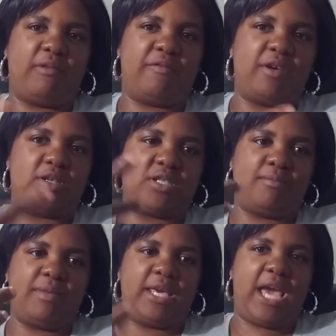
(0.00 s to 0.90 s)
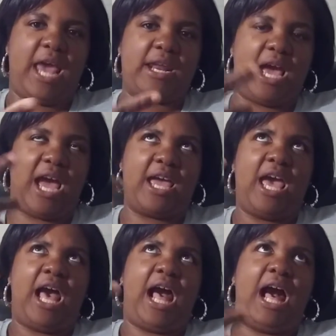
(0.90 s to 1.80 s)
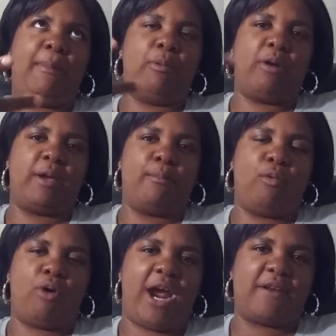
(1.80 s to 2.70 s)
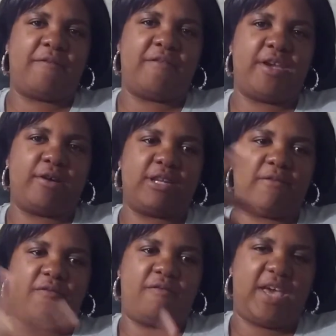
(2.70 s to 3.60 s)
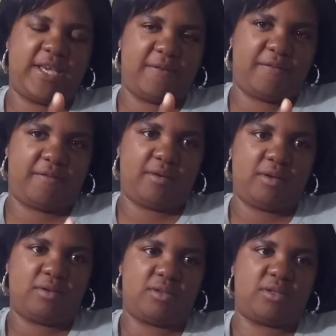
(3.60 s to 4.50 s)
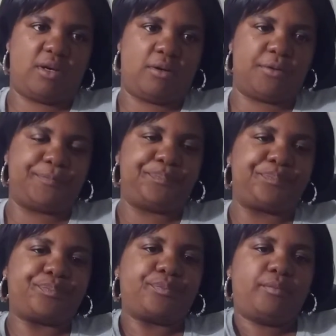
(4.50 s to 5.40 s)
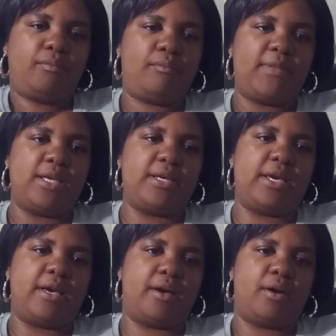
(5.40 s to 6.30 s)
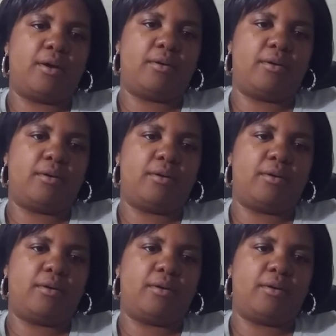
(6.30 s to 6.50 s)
revealed to me. I operate more out of fear than faith. So, yeah.